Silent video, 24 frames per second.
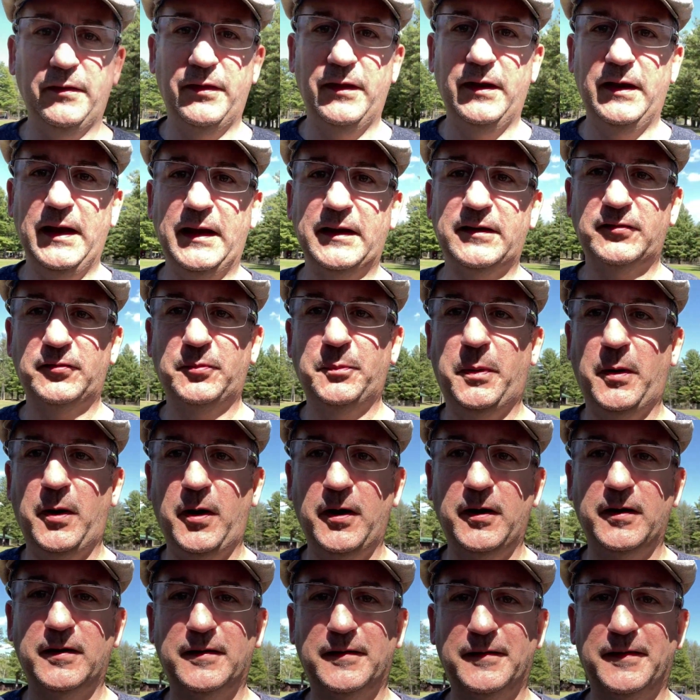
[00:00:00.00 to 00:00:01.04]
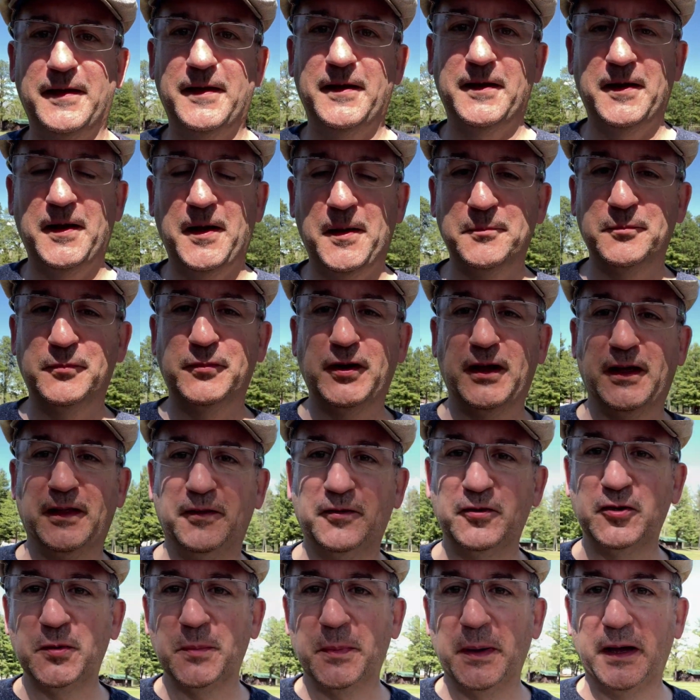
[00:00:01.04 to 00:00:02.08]
the next park that I'm
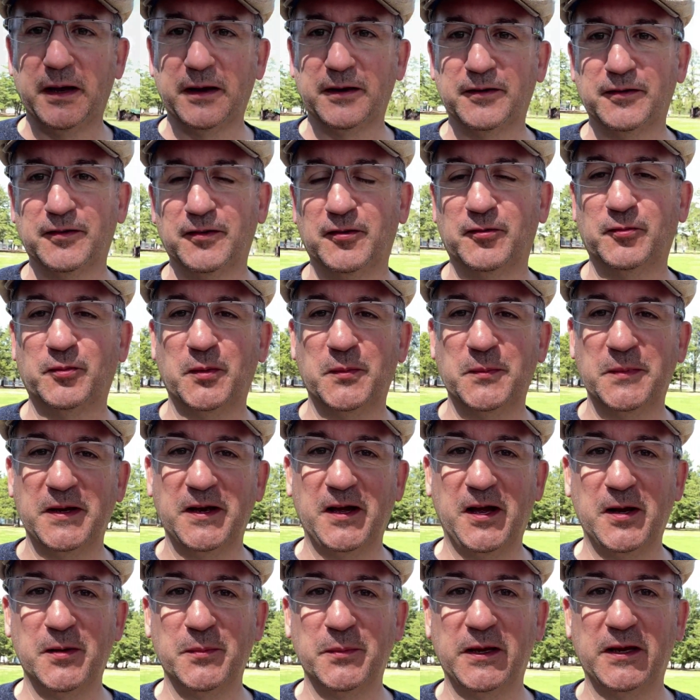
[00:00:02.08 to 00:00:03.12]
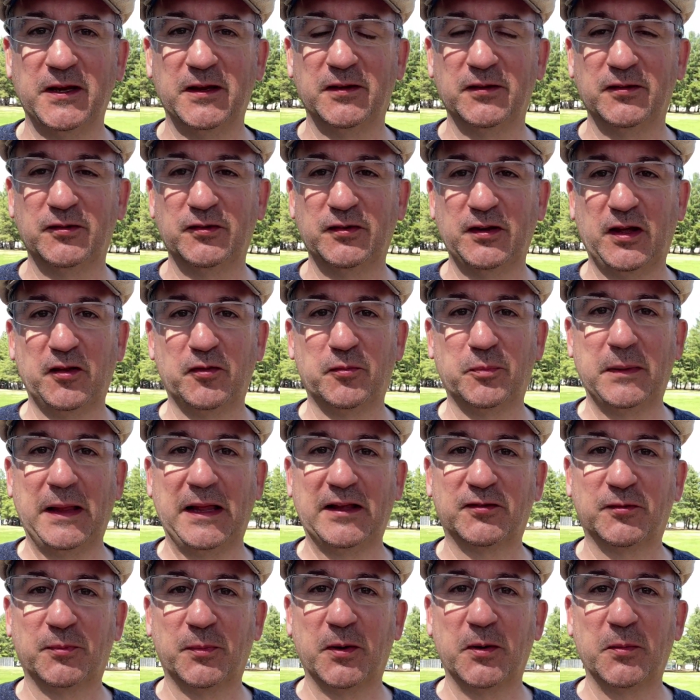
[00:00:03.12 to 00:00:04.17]
telling you about is this one behind me, is South
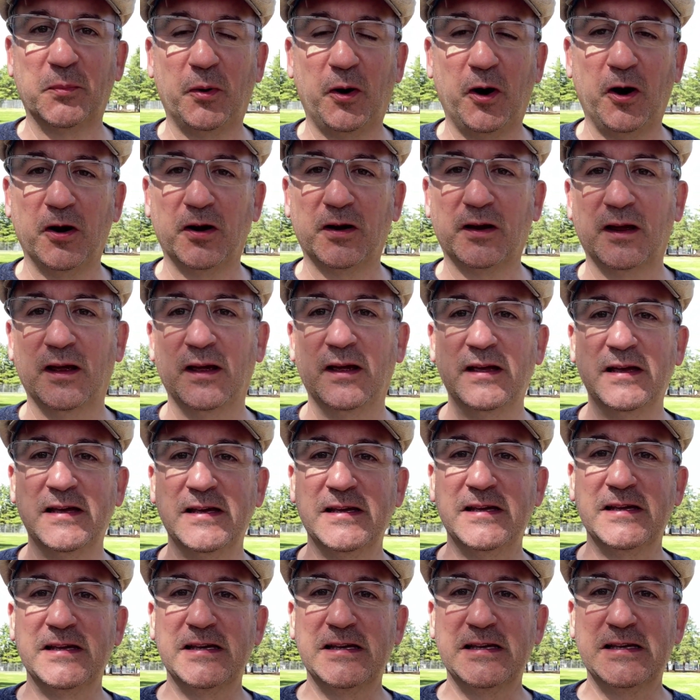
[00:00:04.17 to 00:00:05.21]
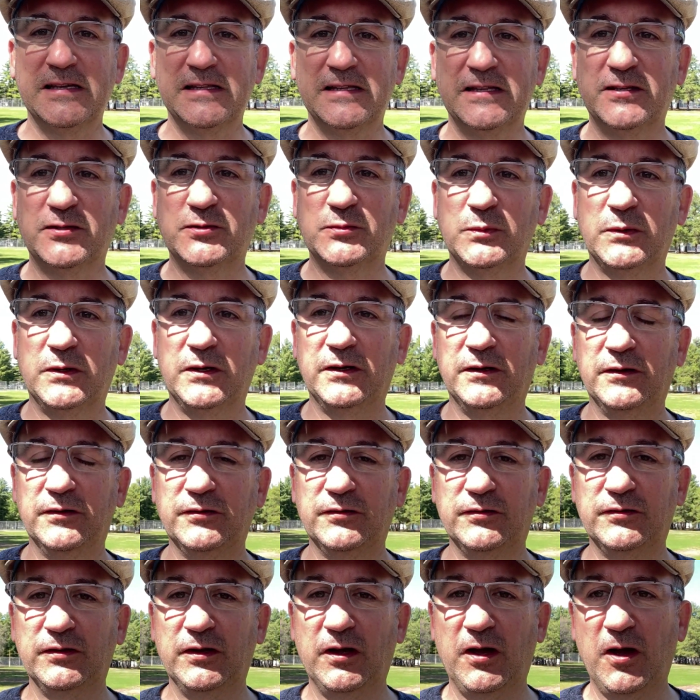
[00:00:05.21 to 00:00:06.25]
Plattsburgh Park. This one
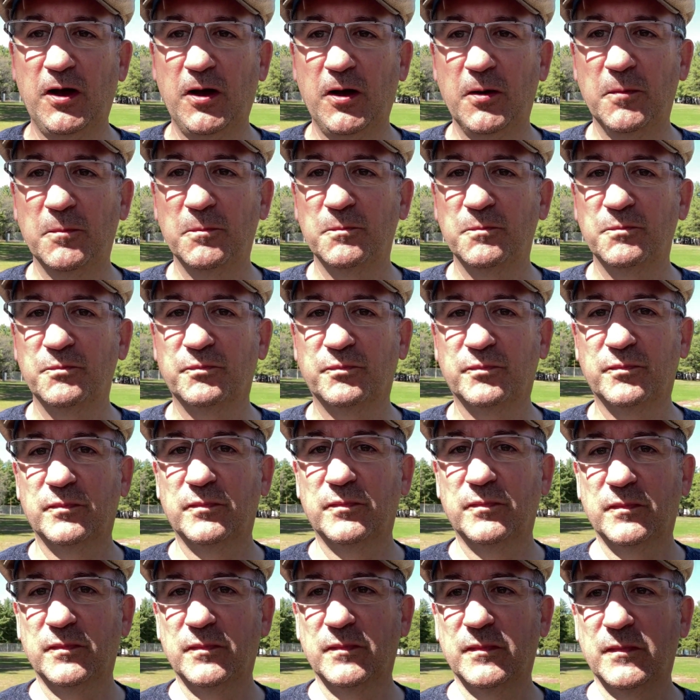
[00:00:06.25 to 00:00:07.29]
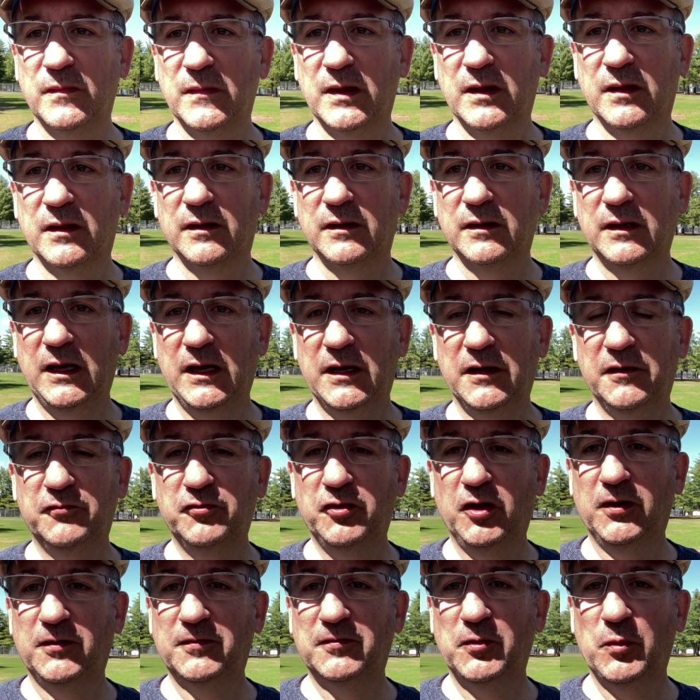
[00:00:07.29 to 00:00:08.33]
is kind of
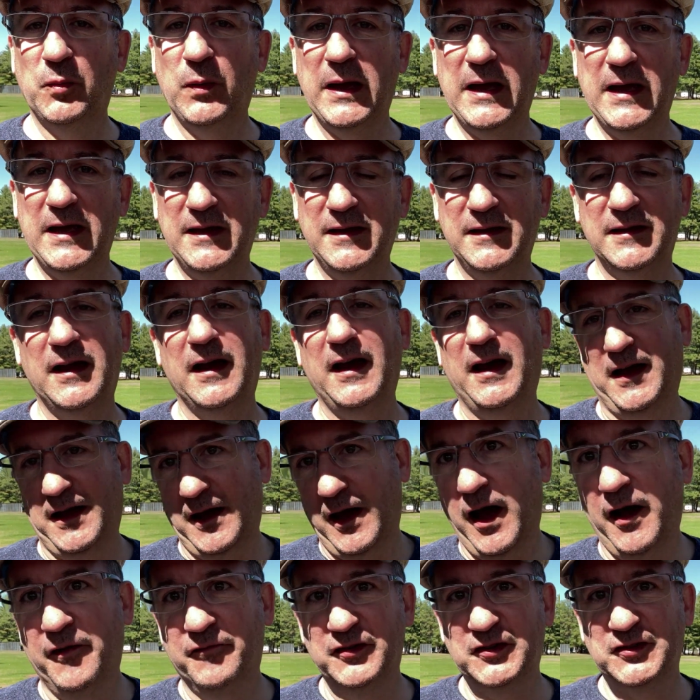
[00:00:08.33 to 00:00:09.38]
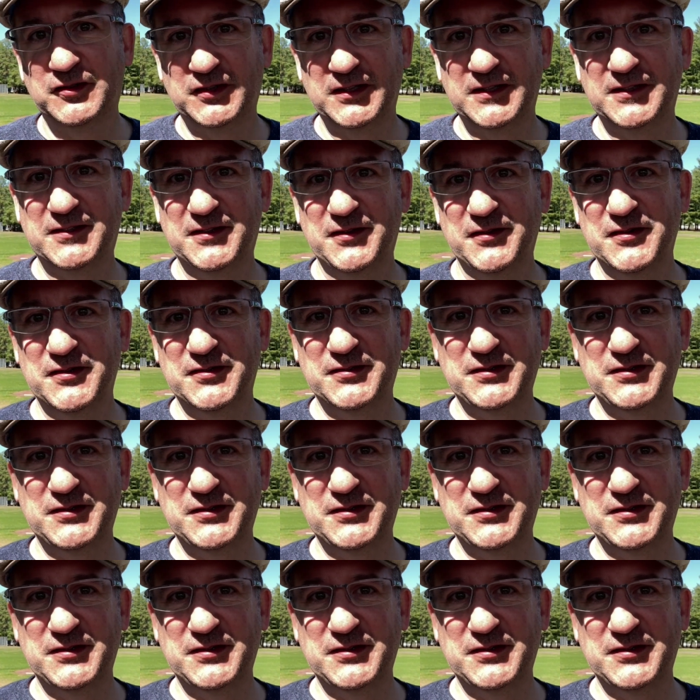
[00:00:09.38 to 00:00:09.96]
tucked away. Obviously it's in the